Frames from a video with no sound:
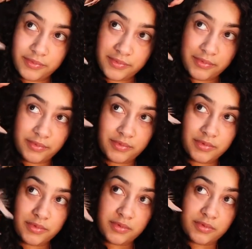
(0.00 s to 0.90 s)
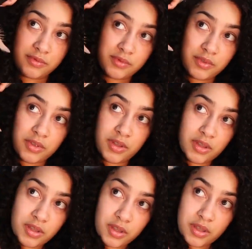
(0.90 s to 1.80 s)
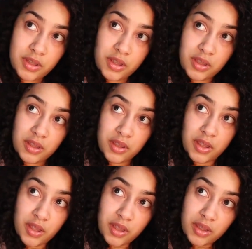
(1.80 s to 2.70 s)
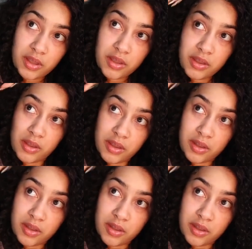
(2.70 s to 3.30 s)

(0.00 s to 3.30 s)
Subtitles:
(silence)